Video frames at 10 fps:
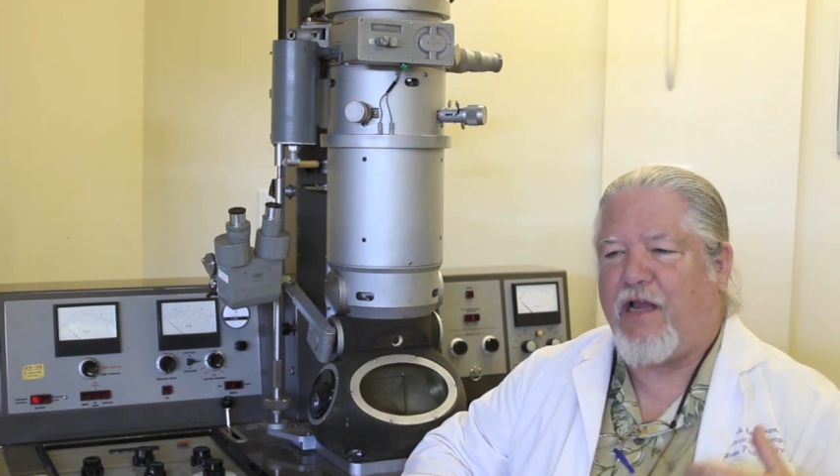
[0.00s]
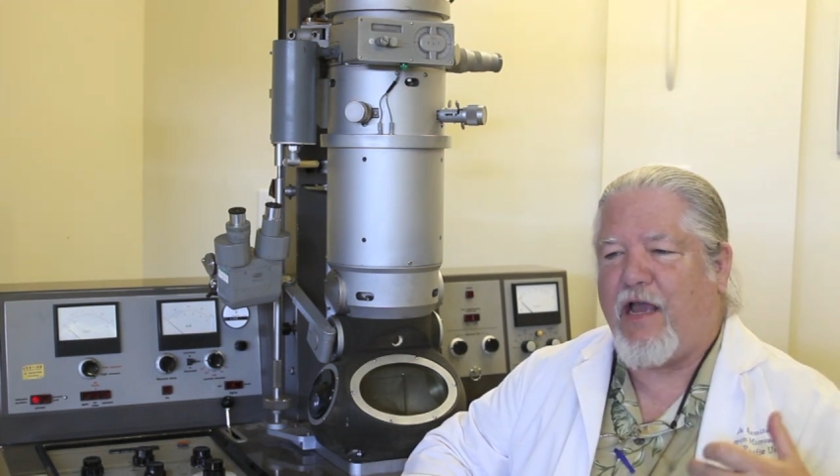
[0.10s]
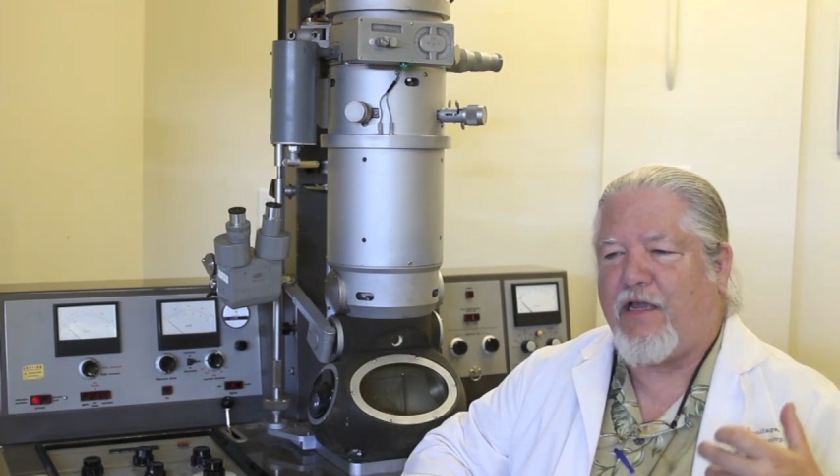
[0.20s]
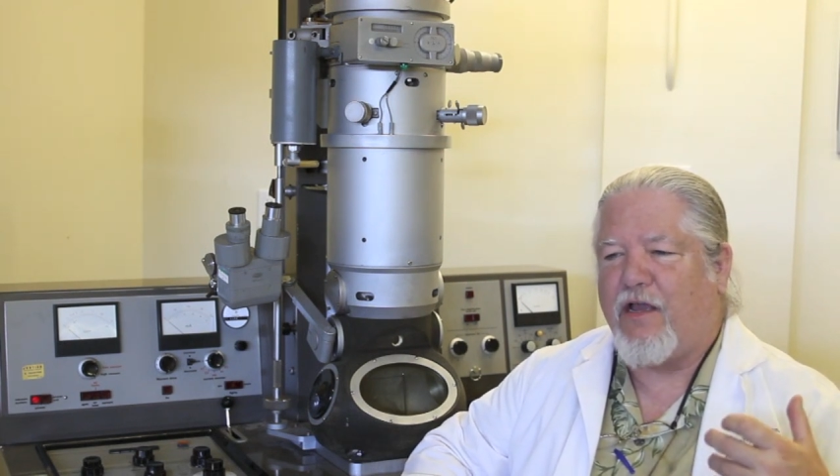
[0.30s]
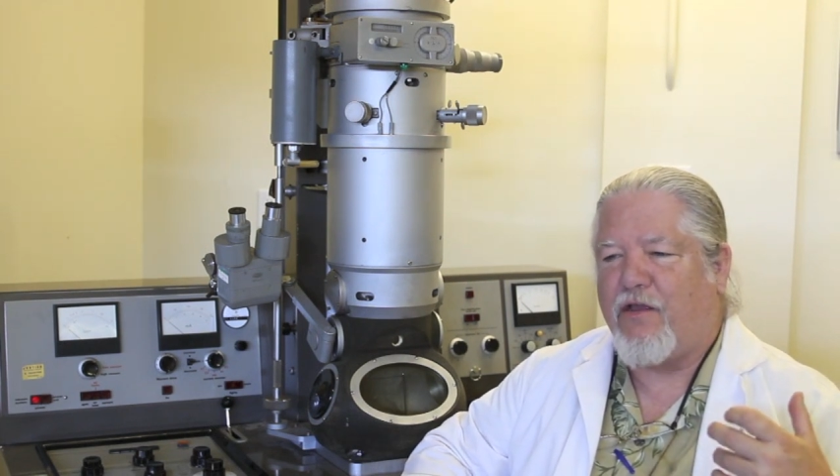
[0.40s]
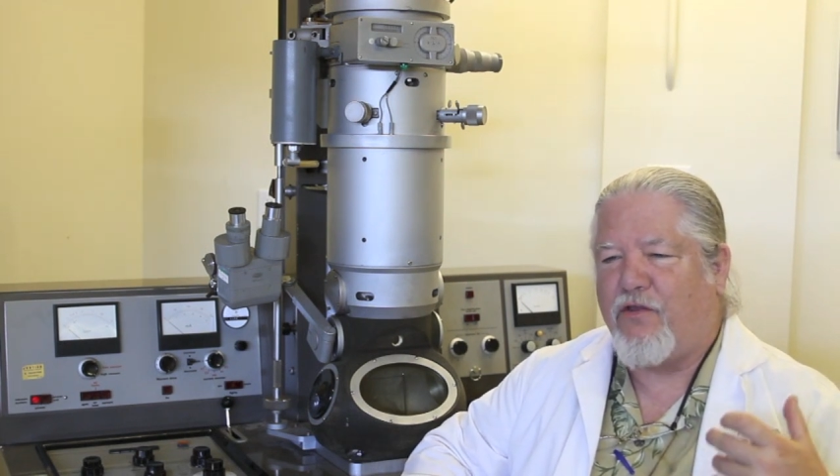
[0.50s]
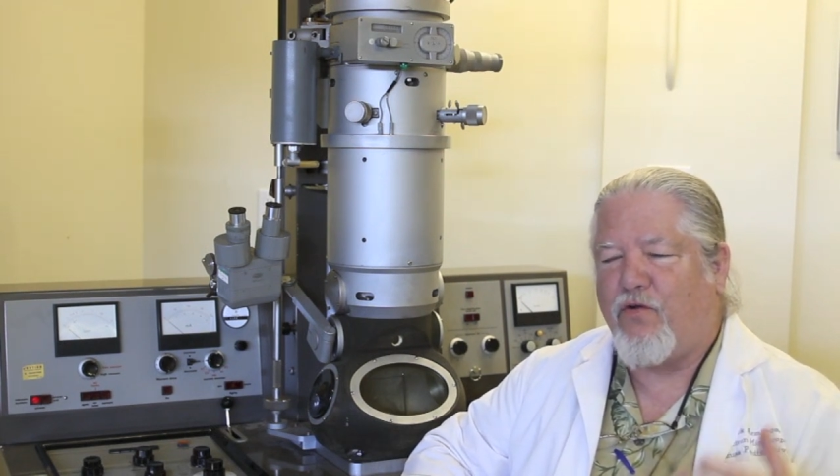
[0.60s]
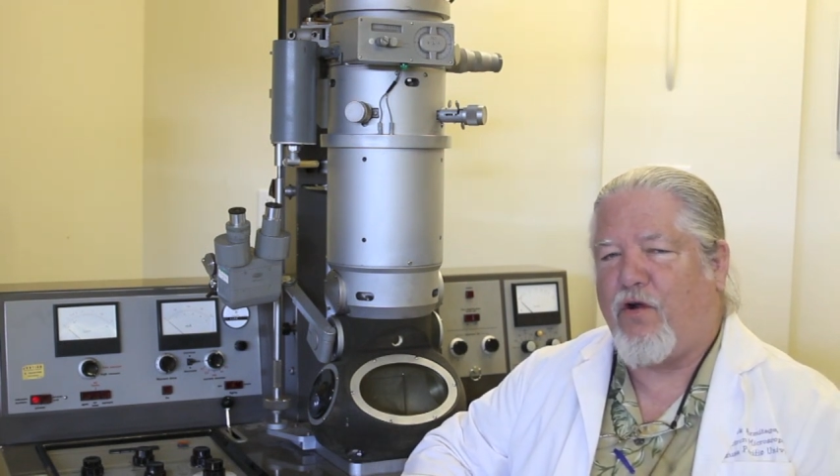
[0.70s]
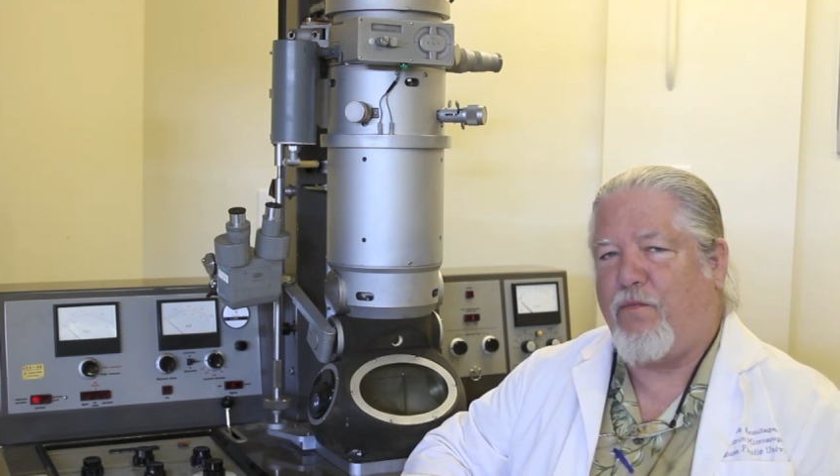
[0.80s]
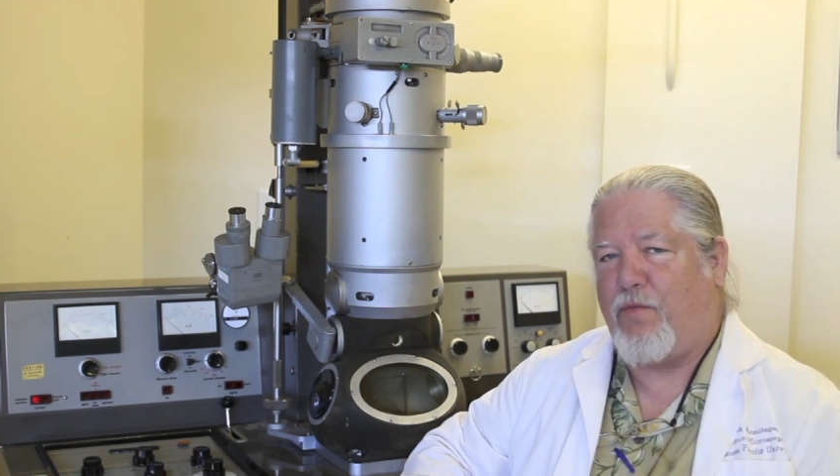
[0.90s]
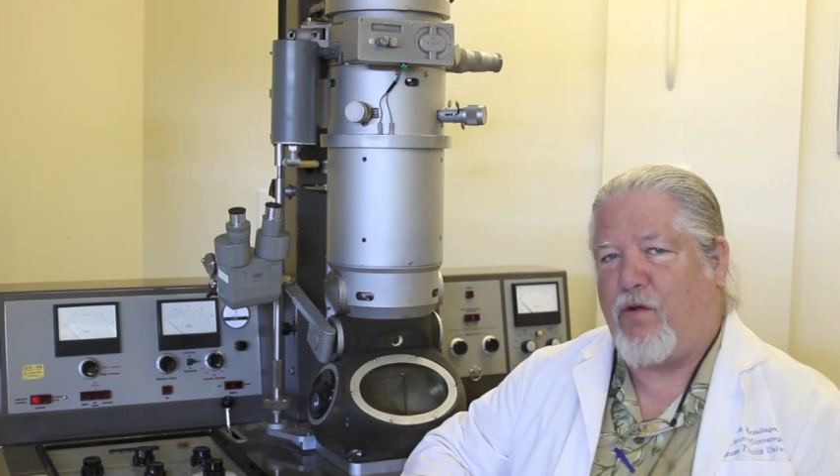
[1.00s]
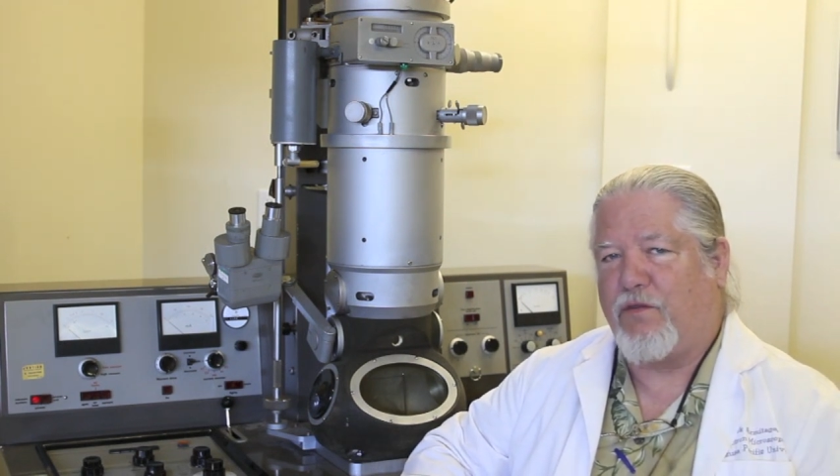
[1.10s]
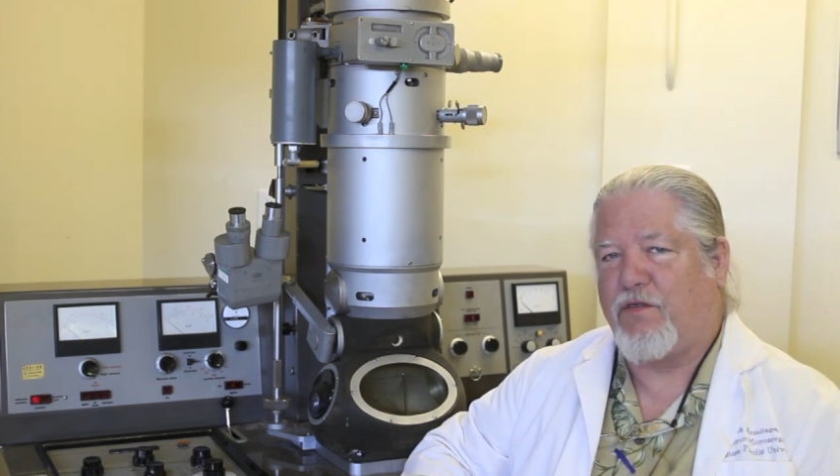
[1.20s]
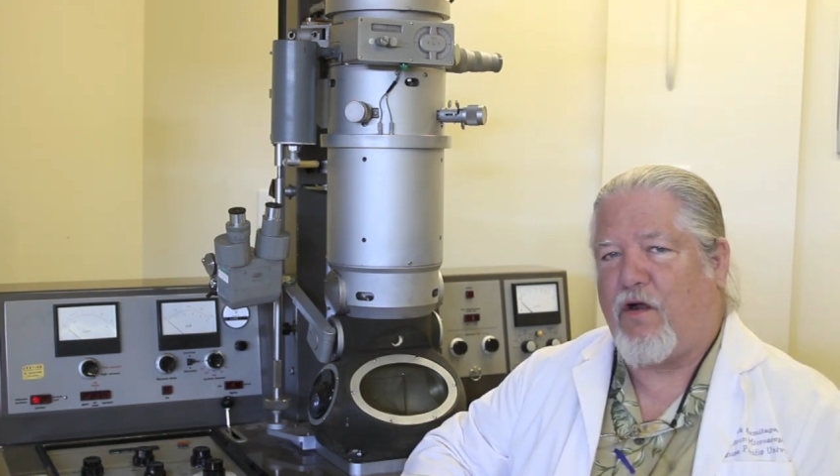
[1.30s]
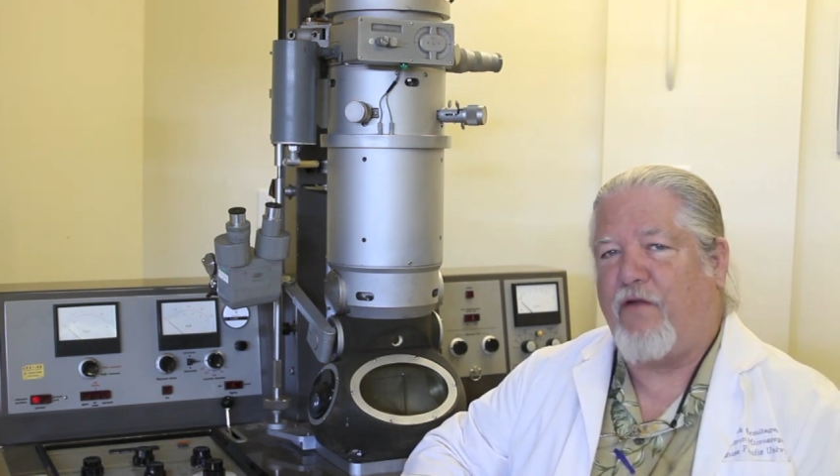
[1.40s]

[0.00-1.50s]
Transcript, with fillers: like your bones are.